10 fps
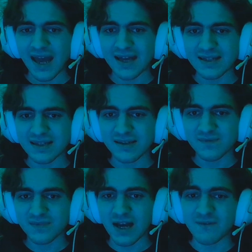as
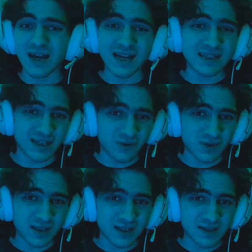I've kind of dealt
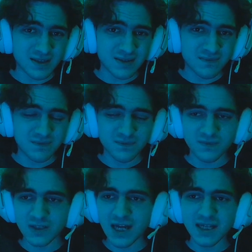with this,
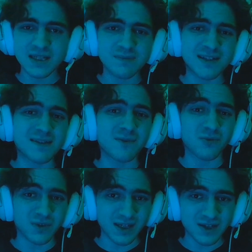not in a specific
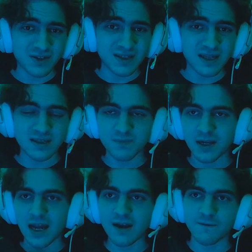relation sense, but
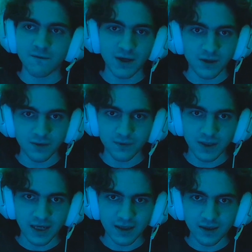I had a friend who would
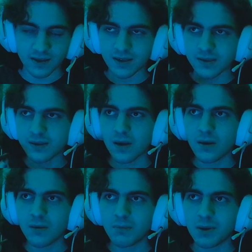act like this.
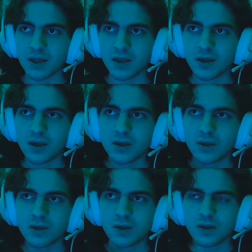But
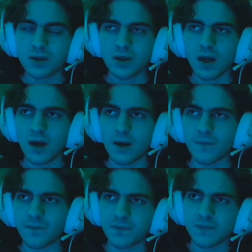
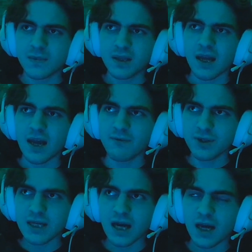um, every
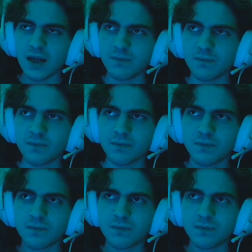time